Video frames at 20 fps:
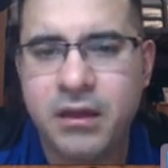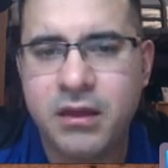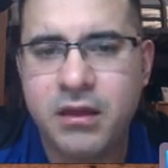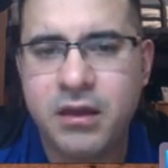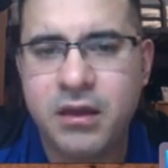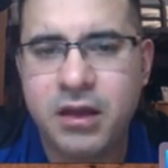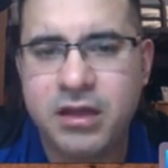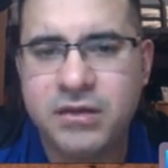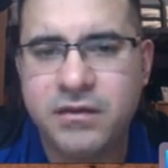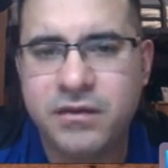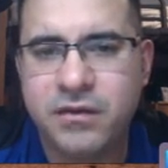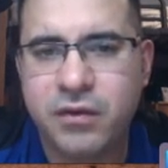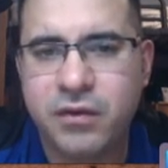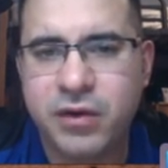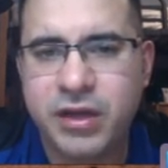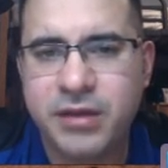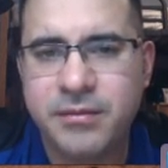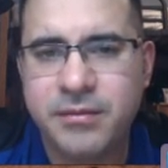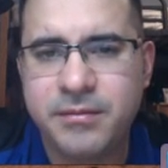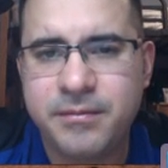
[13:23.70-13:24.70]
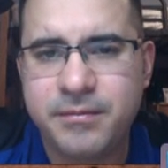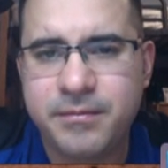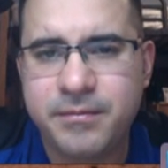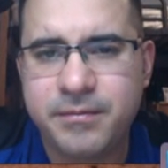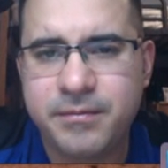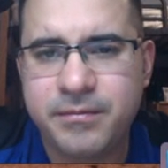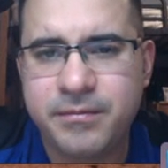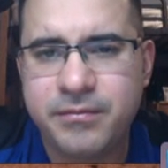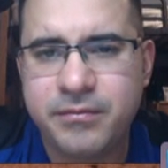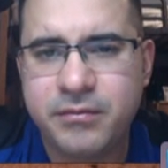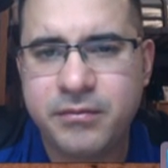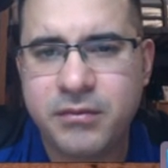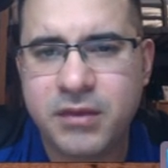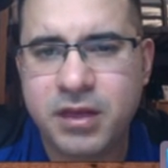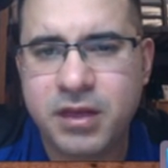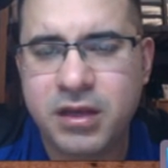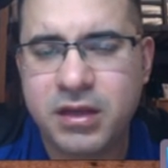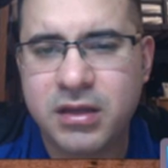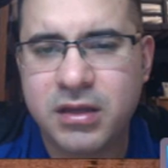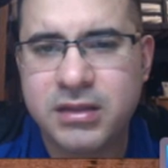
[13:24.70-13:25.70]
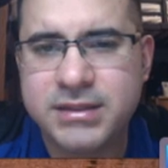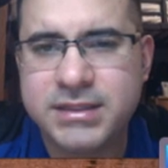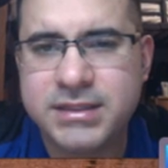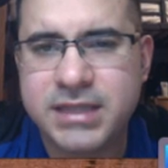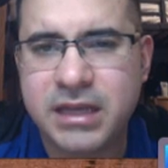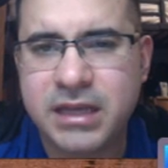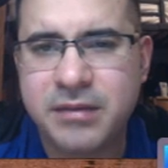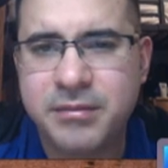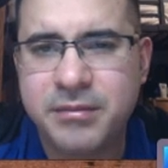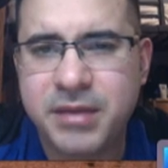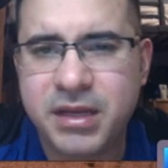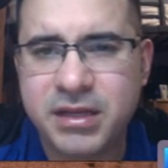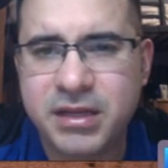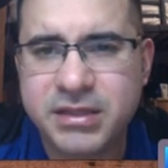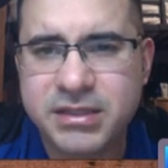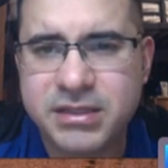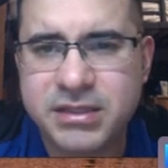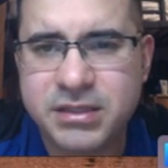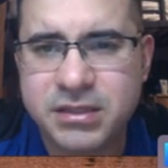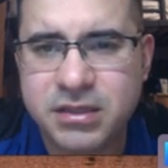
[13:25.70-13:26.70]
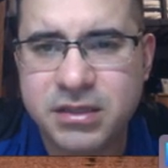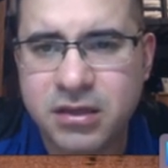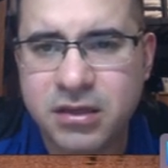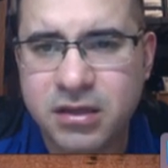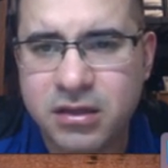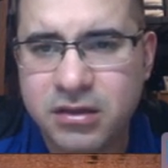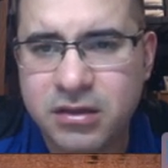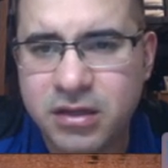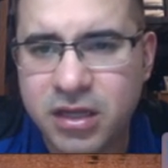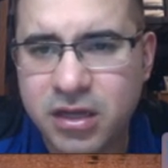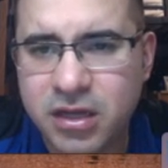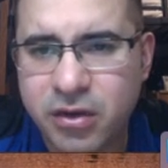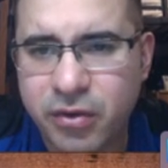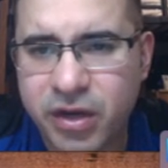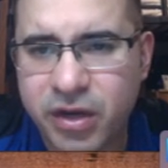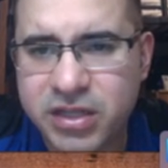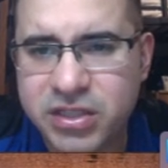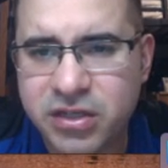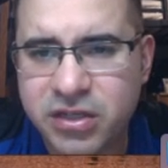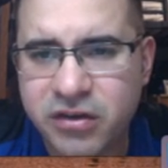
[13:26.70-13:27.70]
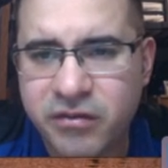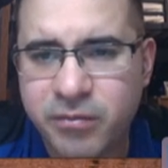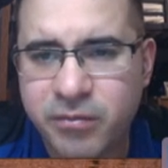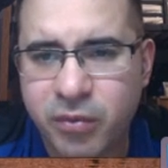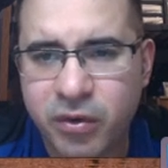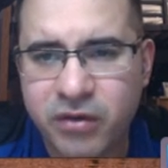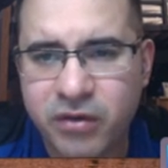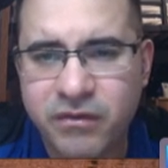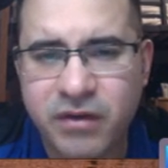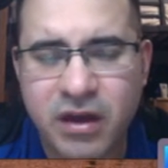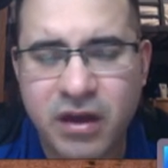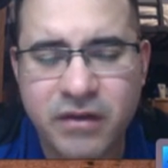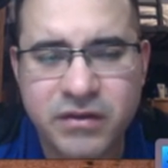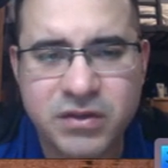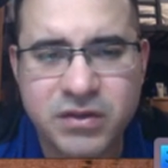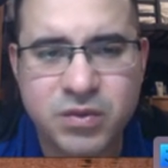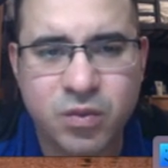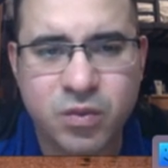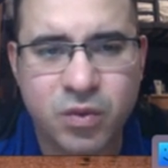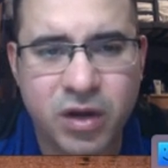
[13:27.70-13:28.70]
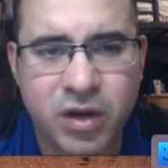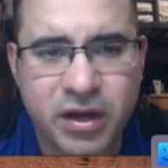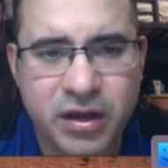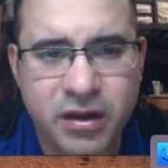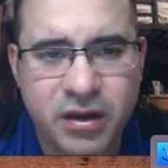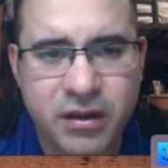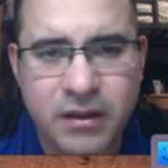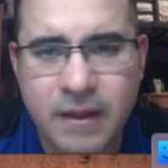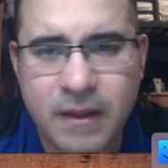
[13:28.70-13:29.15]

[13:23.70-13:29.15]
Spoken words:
That's 40. 10 minutes. The correction of 0.5 is 1.